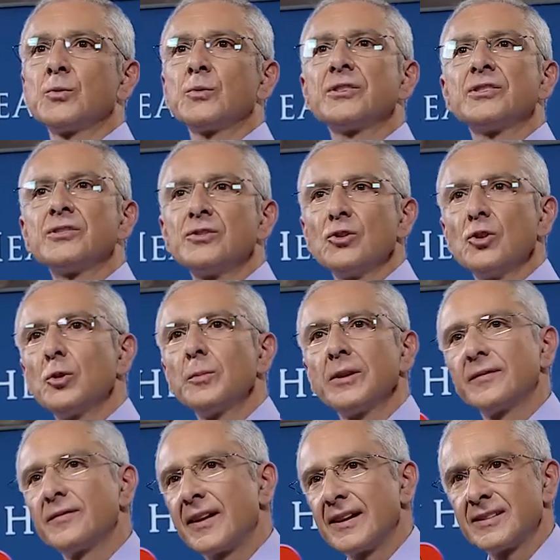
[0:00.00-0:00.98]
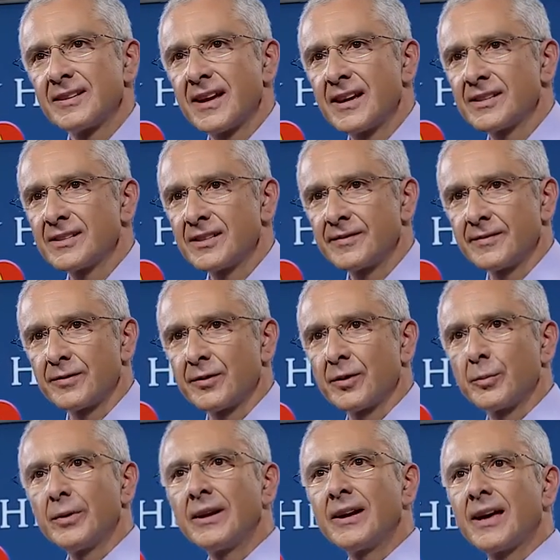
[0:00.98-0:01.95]
which is normally fantastic for
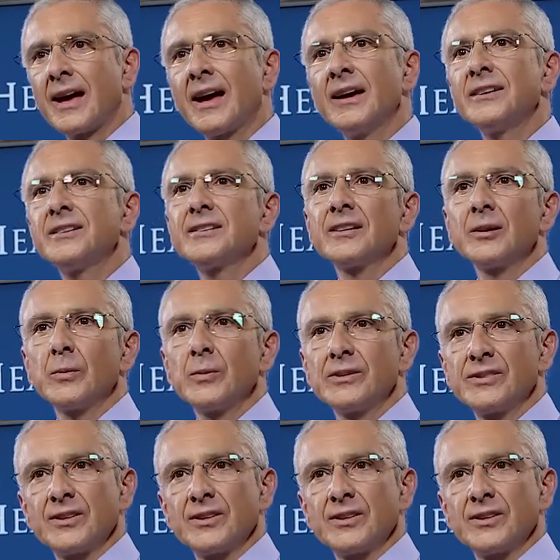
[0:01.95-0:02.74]
you, but occasionally we